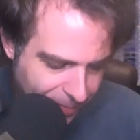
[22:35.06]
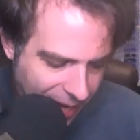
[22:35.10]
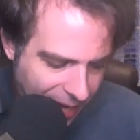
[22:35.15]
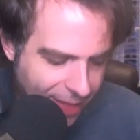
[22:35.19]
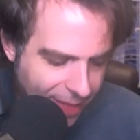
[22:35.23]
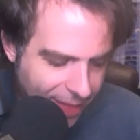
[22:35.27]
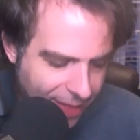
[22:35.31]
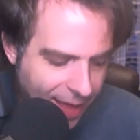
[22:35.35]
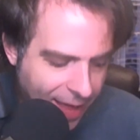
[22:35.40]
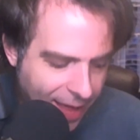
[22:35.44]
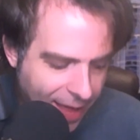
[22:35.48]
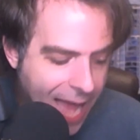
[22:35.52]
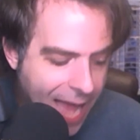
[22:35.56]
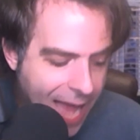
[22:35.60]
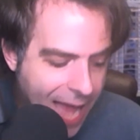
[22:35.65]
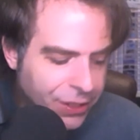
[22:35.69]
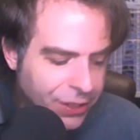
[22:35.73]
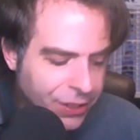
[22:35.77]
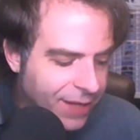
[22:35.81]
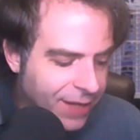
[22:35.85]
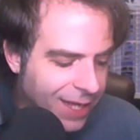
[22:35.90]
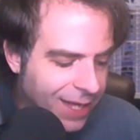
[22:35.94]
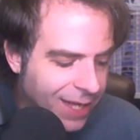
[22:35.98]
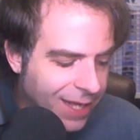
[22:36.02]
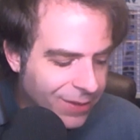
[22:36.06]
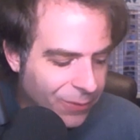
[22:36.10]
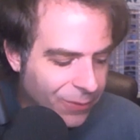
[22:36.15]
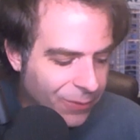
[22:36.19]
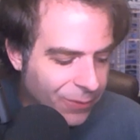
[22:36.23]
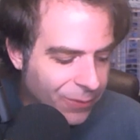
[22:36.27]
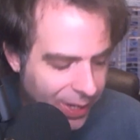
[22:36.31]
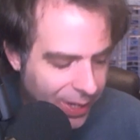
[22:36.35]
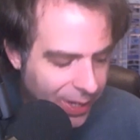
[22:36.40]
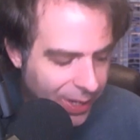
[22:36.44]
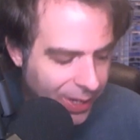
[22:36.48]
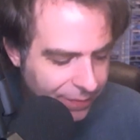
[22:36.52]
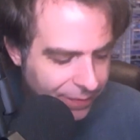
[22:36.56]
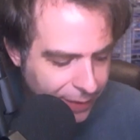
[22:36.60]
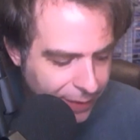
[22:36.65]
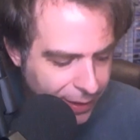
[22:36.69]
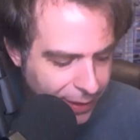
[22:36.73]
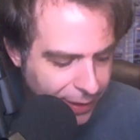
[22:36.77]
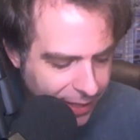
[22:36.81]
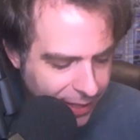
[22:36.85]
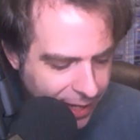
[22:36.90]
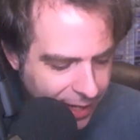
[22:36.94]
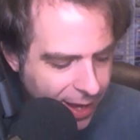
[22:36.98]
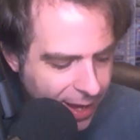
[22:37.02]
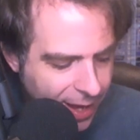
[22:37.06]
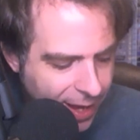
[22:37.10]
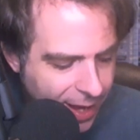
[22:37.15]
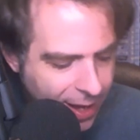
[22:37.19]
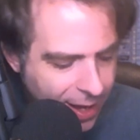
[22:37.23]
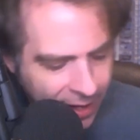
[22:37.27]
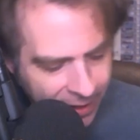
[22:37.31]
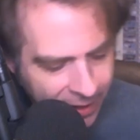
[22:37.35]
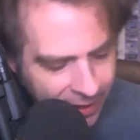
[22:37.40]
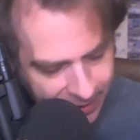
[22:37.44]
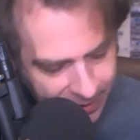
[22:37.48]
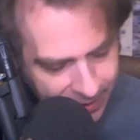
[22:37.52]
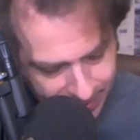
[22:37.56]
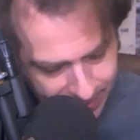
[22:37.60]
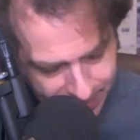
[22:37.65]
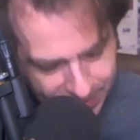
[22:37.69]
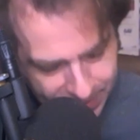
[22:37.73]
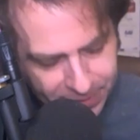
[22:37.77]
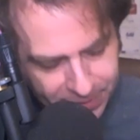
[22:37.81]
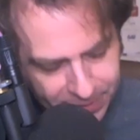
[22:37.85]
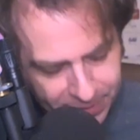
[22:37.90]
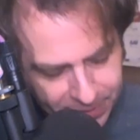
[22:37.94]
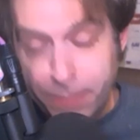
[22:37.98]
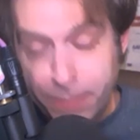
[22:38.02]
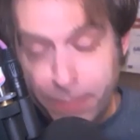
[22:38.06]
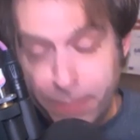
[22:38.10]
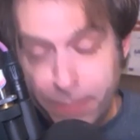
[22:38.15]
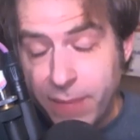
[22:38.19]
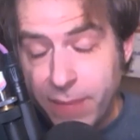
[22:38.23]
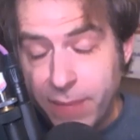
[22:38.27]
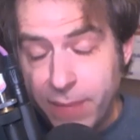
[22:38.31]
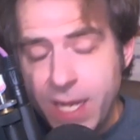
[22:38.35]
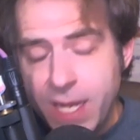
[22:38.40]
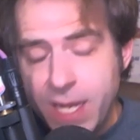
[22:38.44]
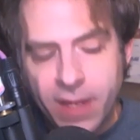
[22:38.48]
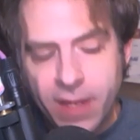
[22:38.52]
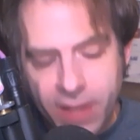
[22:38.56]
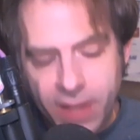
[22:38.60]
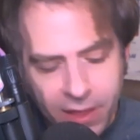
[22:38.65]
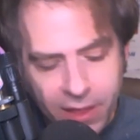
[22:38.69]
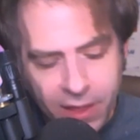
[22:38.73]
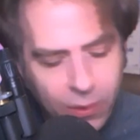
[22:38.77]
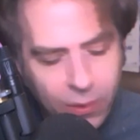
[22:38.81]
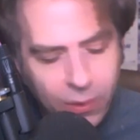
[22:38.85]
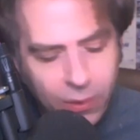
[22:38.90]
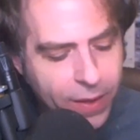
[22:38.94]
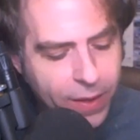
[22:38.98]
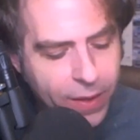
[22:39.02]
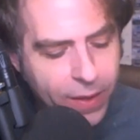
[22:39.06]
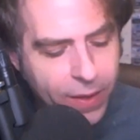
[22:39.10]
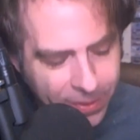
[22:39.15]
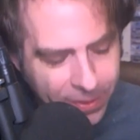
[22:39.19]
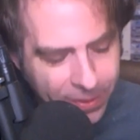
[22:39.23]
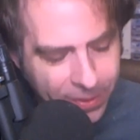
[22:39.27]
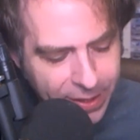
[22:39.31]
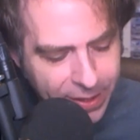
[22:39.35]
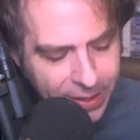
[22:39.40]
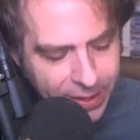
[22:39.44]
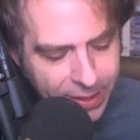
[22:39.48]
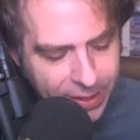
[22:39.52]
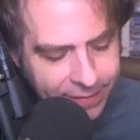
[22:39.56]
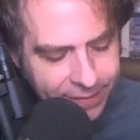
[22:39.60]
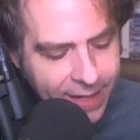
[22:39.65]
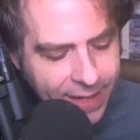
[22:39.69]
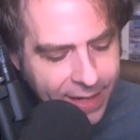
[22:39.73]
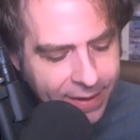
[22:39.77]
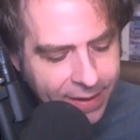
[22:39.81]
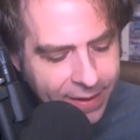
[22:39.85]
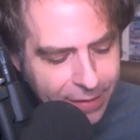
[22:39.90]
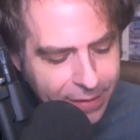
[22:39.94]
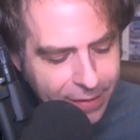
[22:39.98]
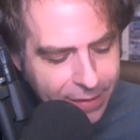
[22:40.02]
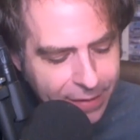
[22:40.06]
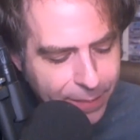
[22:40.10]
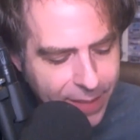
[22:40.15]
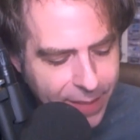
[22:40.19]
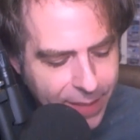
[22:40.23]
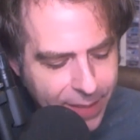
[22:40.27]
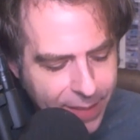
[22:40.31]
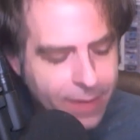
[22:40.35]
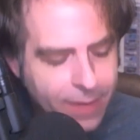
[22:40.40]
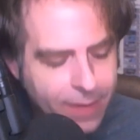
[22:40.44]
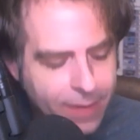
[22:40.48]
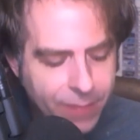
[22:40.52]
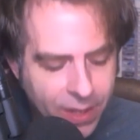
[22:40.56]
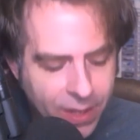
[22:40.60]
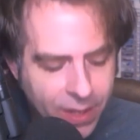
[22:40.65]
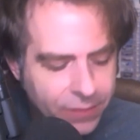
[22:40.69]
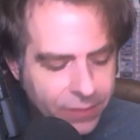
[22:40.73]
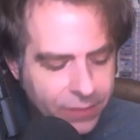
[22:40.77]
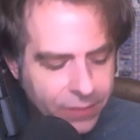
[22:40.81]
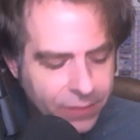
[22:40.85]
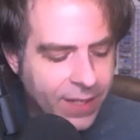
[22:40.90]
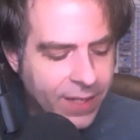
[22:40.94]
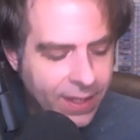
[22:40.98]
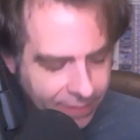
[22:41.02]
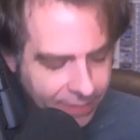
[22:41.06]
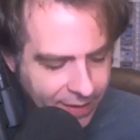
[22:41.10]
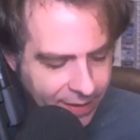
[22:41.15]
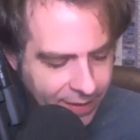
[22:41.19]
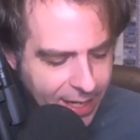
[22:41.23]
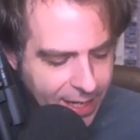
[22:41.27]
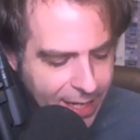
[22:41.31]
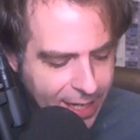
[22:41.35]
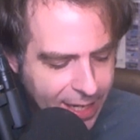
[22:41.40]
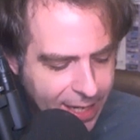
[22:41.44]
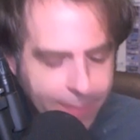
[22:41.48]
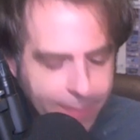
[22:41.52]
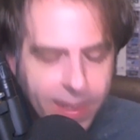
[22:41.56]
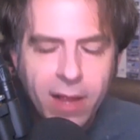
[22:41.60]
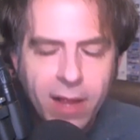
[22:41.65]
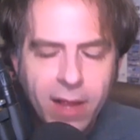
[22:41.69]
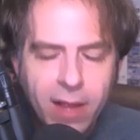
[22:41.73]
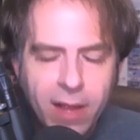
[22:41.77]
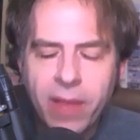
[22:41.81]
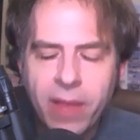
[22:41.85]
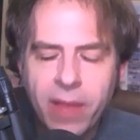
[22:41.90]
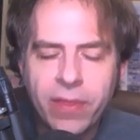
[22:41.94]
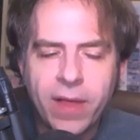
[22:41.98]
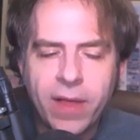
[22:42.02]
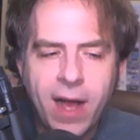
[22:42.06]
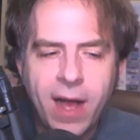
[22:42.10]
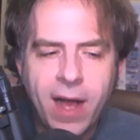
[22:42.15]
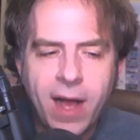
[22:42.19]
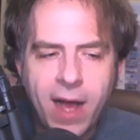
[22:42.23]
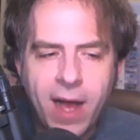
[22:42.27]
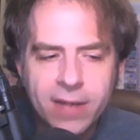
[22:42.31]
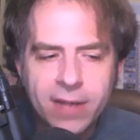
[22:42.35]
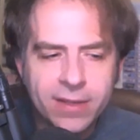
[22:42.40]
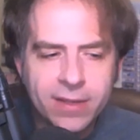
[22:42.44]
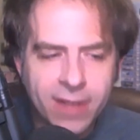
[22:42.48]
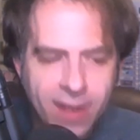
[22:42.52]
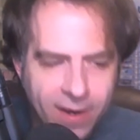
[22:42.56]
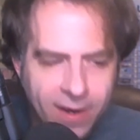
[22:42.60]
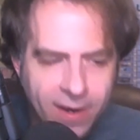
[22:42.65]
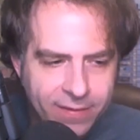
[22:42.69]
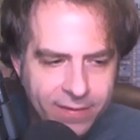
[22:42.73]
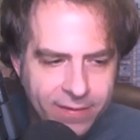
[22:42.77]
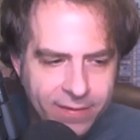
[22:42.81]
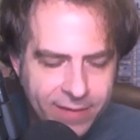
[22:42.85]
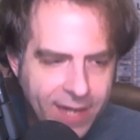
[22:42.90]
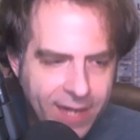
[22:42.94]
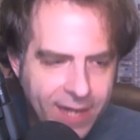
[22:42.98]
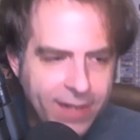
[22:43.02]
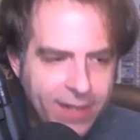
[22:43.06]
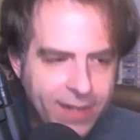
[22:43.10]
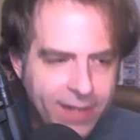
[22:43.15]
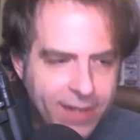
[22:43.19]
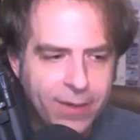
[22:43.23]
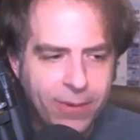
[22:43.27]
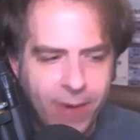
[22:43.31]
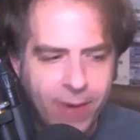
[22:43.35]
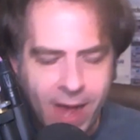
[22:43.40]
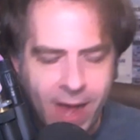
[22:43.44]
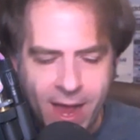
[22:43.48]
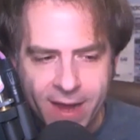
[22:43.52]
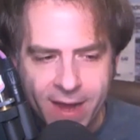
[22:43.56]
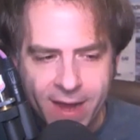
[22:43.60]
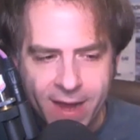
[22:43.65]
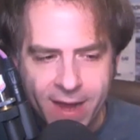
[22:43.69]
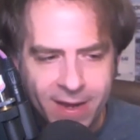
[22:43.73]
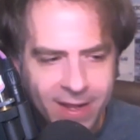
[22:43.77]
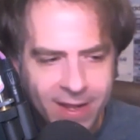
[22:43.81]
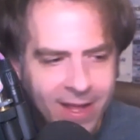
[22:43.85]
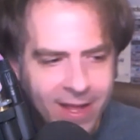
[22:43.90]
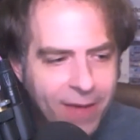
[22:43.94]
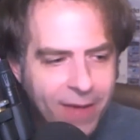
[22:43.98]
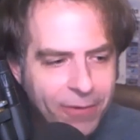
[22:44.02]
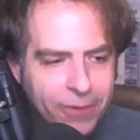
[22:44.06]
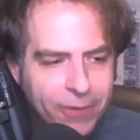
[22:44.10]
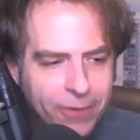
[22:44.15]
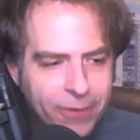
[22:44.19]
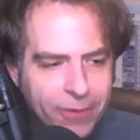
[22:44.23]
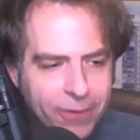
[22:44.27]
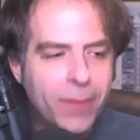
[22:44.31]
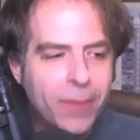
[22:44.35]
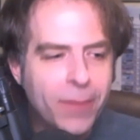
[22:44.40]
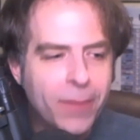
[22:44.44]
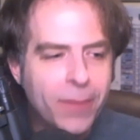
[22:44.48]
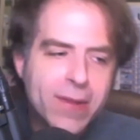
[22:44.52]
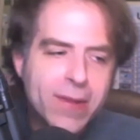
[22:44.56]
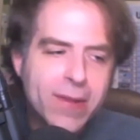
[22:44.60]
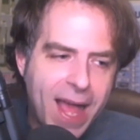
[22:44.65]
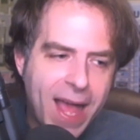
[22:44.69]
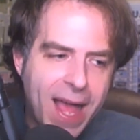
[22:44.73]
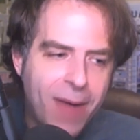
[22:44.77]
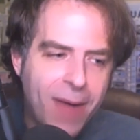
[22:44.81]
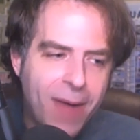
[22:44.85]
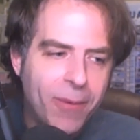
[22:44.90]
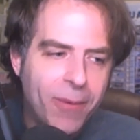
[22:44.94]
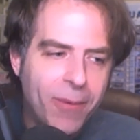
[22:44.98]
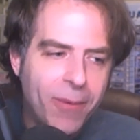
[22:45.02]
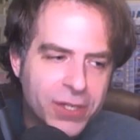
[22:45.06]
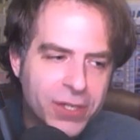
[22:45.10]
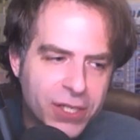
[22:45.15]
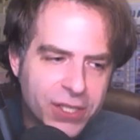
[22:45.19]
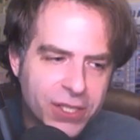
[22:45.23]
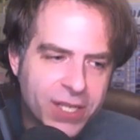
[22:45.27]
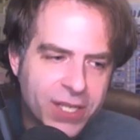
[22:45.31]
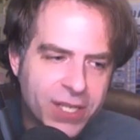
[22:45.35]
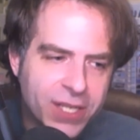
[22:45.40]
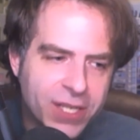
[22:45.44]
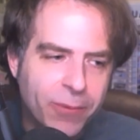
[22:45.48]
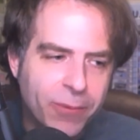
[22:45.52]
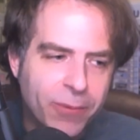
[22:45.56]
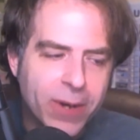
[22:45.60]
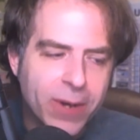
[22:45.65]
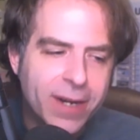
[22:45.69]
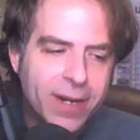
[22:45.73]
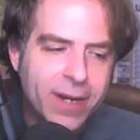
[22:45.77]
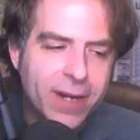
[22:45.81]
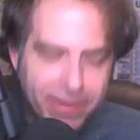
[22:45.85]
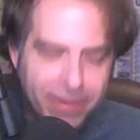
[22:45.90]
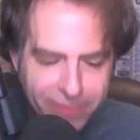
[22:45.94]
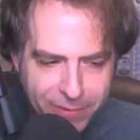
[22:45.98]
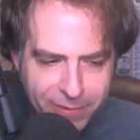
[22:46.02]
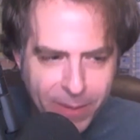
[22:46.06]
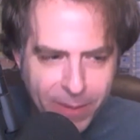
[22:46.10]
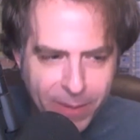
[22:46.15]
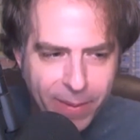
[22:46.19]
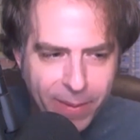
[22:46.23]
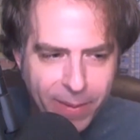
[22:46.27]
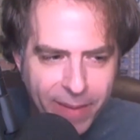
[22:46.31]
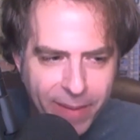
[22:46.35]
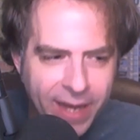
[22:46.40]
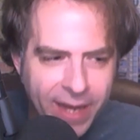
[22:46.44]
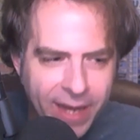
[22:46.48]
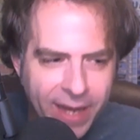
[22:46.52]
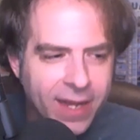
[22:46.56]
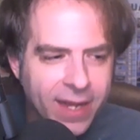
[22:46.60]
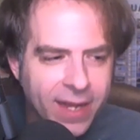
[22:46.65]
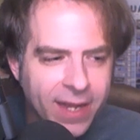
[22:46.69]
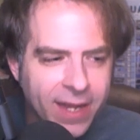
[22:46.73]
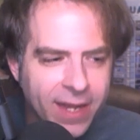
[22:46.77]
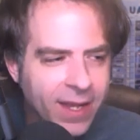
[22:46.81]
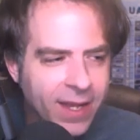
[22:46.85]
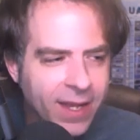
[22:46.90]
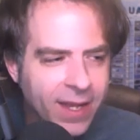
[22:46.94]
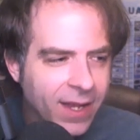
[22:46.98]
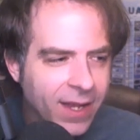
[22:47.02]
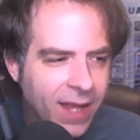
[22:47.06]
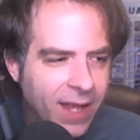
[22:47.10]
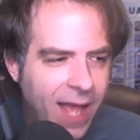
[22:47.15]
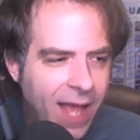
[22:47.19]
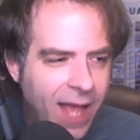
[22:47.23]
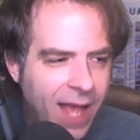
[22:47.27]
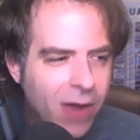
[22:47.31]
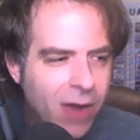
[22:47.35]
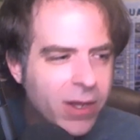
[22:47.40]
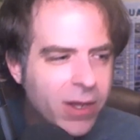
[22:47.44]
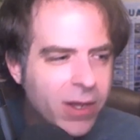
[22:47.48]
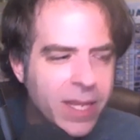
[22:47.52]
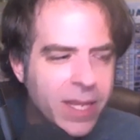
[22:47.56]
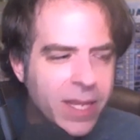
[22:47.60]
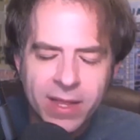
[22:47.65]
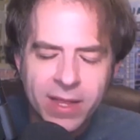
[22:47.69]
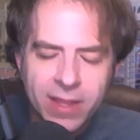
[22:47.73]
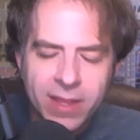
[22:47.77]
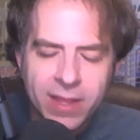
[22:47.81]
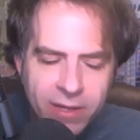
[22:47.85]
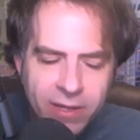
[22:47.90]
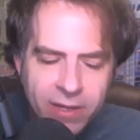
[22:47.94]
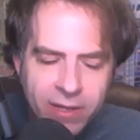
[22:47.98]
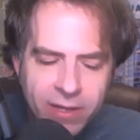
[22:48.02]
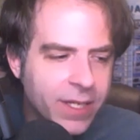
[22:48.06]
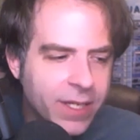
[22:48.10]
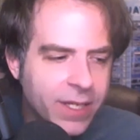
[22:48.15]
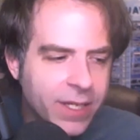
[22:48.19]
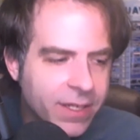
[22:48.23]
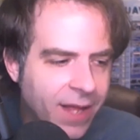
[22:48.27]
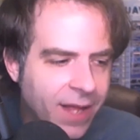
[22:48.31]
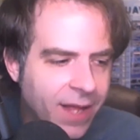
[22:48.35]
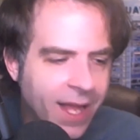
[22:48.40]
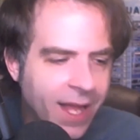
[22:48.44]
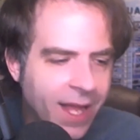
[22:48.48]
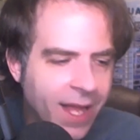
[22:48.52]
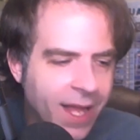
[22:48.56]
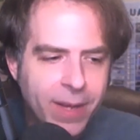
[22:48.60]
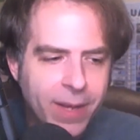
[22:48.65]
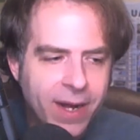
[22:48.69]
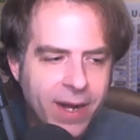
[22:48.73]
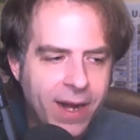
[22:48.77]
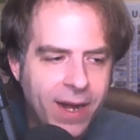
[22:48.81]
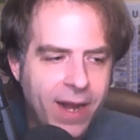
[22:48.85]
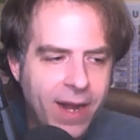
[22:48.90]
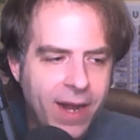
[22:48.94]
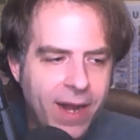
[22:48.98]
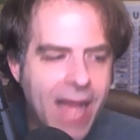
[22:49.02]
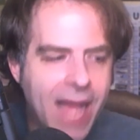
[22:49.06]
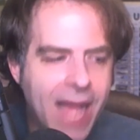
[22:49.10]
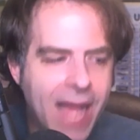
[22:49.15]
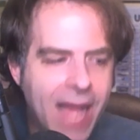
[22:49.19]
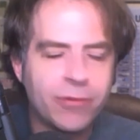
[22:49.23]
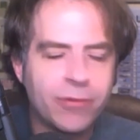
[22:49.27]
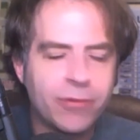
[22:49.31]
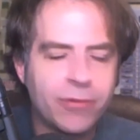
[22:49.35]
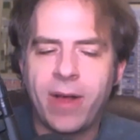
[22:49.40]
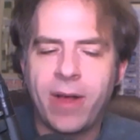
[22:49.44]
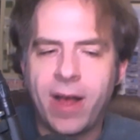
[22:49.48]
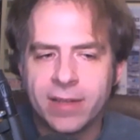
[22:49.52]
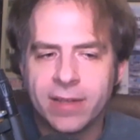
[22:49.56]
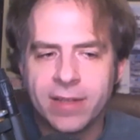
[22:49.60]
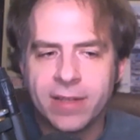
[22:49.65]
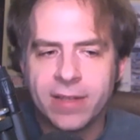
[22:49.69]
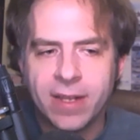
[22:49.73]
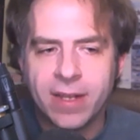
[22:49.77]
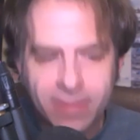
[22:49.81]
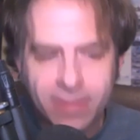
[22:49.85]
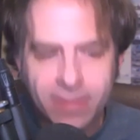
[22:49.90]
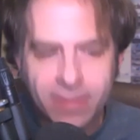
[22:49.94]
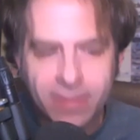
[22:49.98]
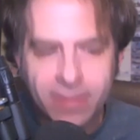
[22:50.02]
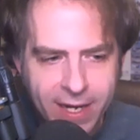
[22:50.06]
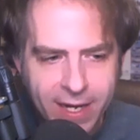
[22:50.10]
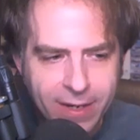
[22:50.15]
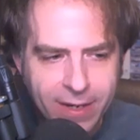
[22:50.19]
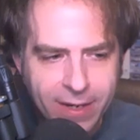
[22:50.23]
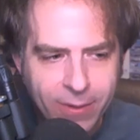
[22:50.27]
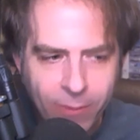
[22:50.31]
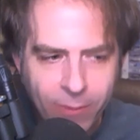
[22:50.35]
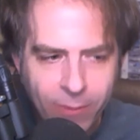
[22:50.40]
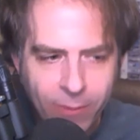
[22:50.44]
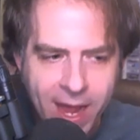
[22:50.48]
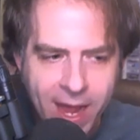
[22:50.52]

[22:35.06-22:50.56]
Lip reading: actually thought the weirdest thing that, to me, the one that stands out to me the most is the email about the hot dog stand in Hawaii. For some reason, that one is weird enough to me, where I'm like, how could they be literally talking about an actual hot dog stand in Hawaii?